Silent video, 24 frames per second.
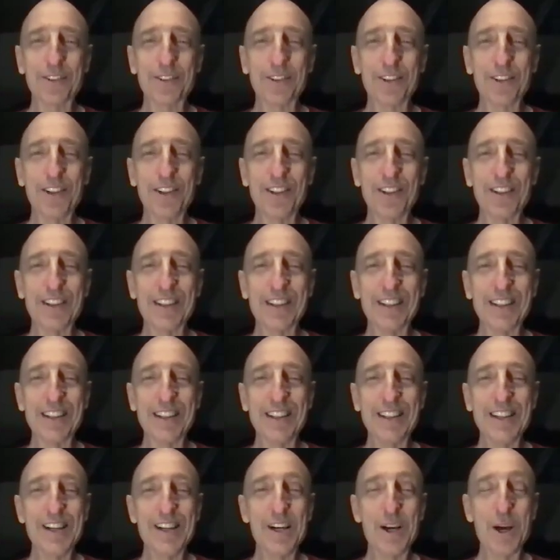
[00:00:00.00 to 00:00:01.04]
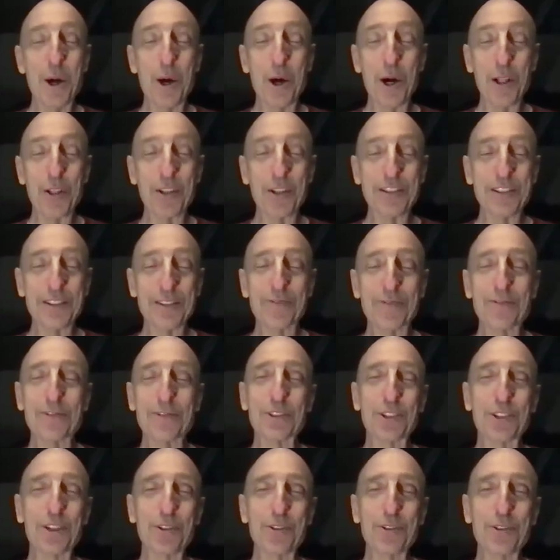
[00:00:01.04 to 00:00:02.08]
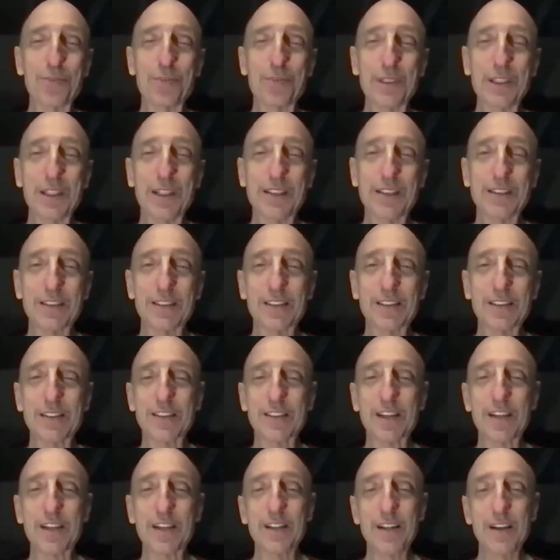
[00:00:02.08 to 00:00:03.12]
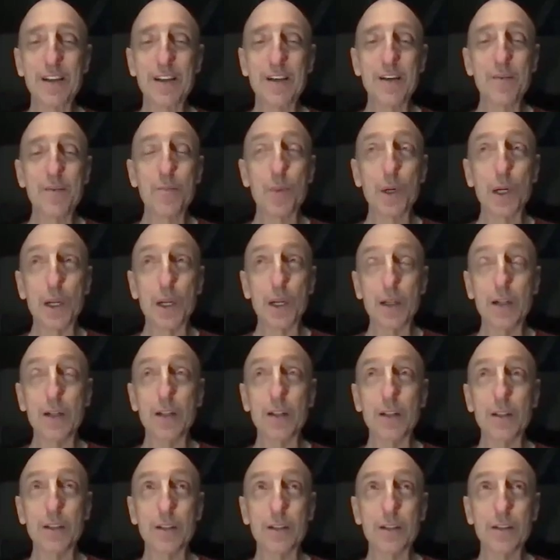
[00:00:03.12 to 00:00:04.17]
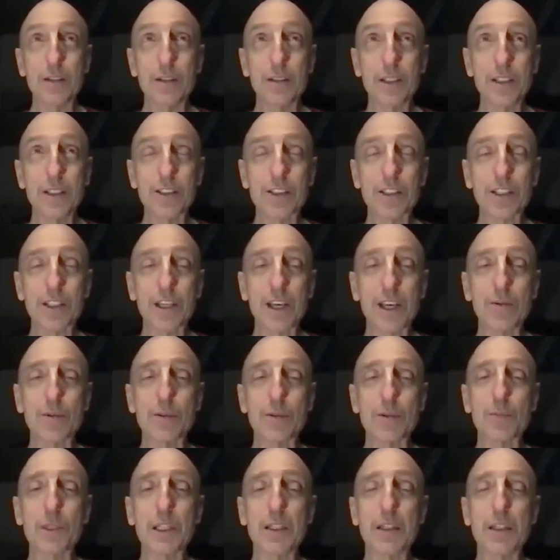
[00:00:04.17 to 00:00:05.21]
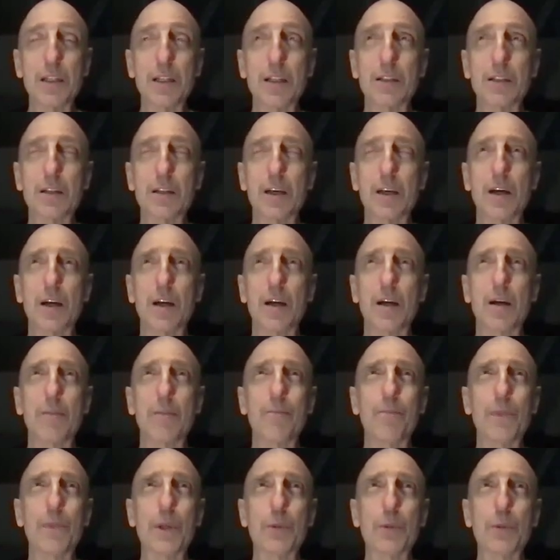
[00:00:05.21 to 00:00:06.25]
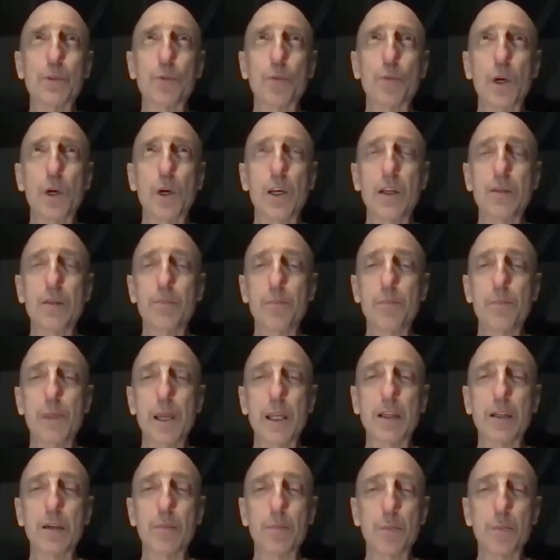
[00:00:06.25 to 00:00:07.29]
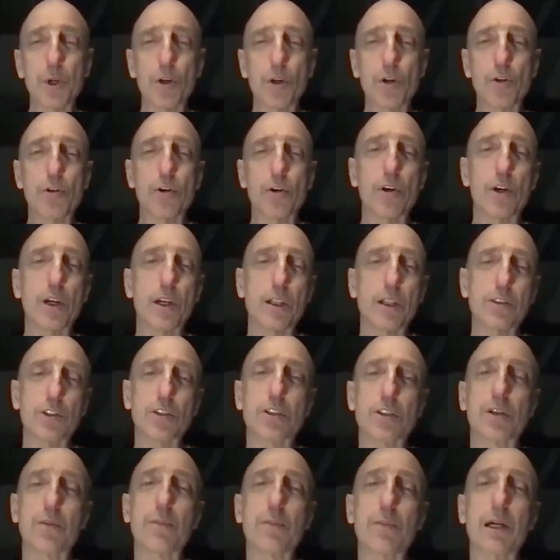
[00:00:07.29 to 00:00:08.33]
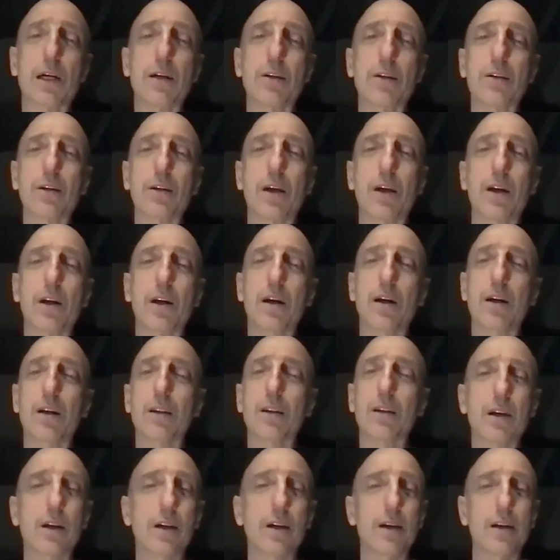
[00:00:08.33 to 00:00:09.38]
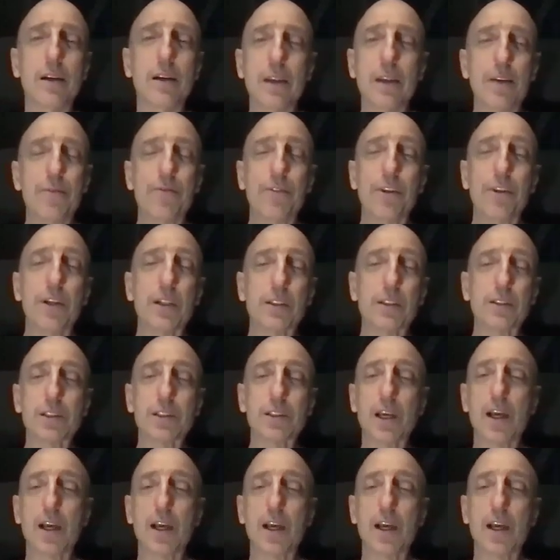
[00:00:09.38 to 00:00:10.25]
After all the different shows you've been on since then. But Lisa came to me, and it was when Making a Murderer had just come out on Netflix.